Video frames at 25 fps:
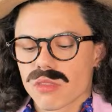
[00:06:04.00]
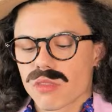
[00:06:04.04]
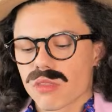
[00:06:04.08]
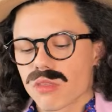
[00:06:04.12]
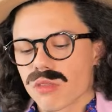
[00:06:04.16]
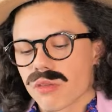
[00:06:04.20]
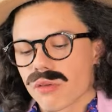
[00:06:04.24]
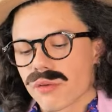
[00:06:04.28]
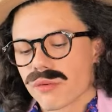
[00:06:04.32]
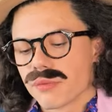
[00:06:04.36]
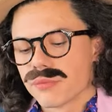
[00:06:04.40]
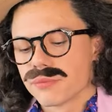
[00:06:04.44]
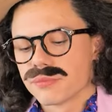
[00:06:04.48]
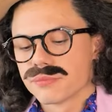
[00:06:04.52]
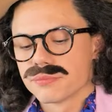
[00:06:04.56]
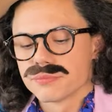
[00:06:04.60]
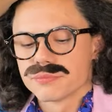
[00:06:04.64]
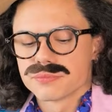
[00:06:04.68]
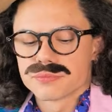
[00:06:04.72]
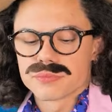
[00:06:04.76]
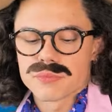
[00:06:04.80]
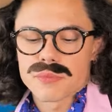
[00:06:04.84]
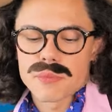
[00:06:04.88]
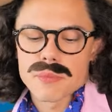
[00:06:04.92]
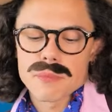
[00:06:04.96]
Hello up
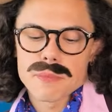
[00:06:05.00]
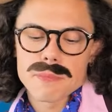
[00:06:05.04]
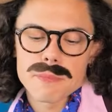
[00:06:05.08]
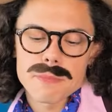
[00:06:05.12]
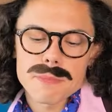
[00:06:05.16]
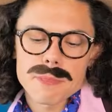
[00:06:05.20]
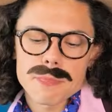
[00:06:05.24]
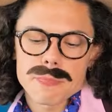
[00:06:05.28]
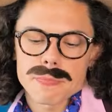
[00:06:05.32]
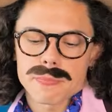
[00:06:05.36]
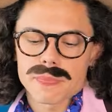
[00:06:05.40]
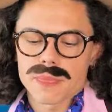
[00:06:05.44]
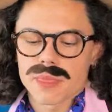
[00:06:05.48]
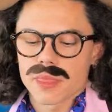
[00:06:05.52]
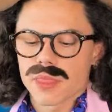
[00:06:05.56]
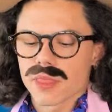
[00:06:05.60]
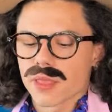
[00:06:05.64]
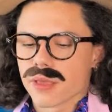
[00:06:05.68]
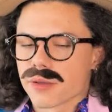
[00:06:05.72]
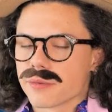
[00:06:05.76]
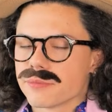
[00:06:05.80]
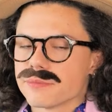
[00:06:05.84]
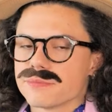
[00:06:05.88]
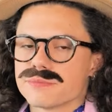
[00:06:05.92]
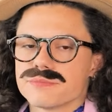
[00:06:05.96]
there?
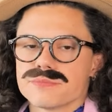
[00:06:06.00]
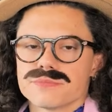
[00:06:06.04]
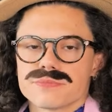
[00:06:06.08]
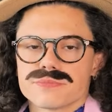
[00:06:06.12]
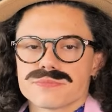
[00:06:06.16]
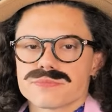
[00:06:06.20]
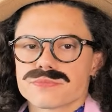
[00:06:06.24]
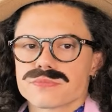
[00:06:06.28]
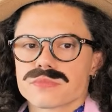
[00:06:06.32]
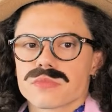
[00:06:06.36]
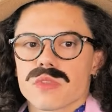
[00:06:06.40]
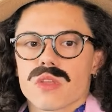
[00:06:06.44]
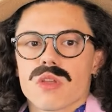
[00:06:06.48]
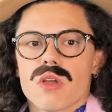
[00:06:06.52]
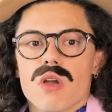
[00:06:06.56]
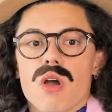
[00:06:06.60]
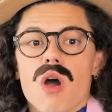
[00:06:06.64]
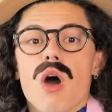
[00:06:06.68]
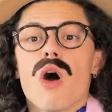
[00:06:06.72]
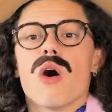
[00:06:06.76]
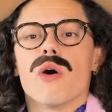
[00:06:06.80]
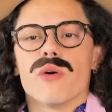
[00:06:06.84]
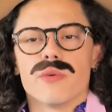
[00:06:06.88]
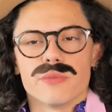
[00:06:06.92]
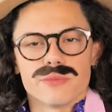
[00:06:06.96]

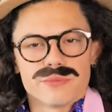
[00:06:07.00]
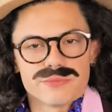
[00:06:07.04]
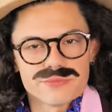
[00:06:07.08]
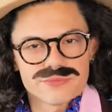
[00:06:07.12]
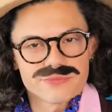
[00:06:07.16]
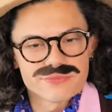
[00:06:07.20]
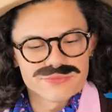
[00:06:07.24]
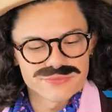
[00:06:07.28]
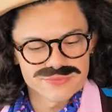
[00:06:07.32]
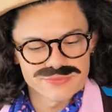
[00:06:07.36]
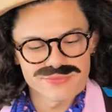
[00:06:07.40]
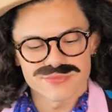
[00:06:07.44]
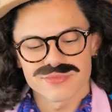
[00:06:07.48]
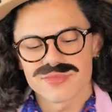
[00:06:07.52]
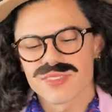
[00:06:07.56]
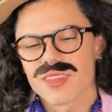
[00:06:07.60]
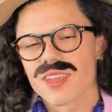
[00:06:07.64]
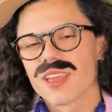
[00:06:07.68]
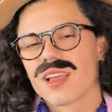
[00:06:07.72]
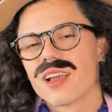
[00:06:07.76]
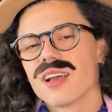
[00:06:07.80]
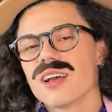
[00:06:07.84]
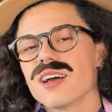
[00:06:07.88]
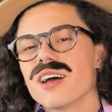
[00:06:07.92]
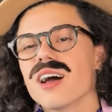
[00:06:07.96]
Oh, of
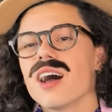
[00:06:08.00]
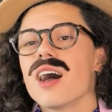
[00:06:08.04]
course.